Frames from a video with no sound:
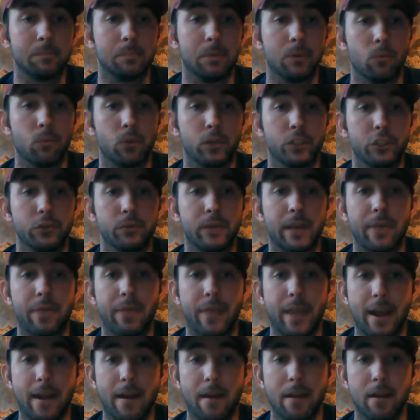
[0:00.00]
But once you get
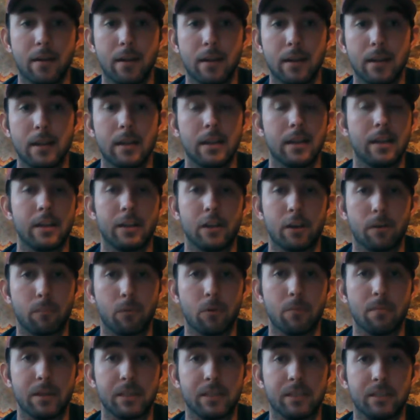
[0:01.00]
there, you're
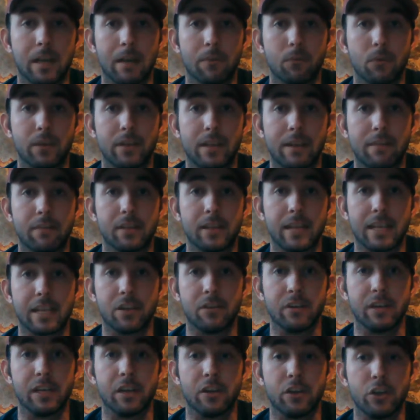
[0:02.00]
pretty much done with everything
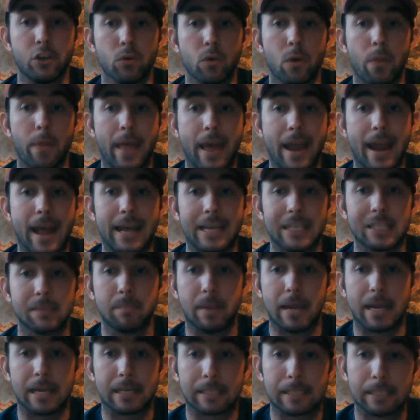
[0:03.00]
you need to do on that
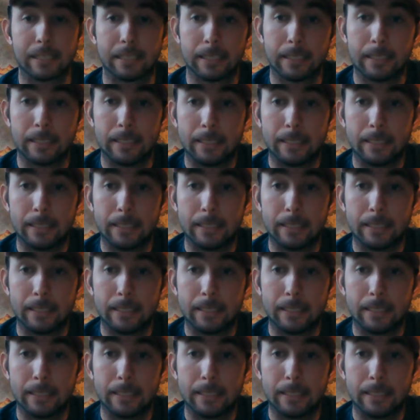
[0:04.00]
aspect.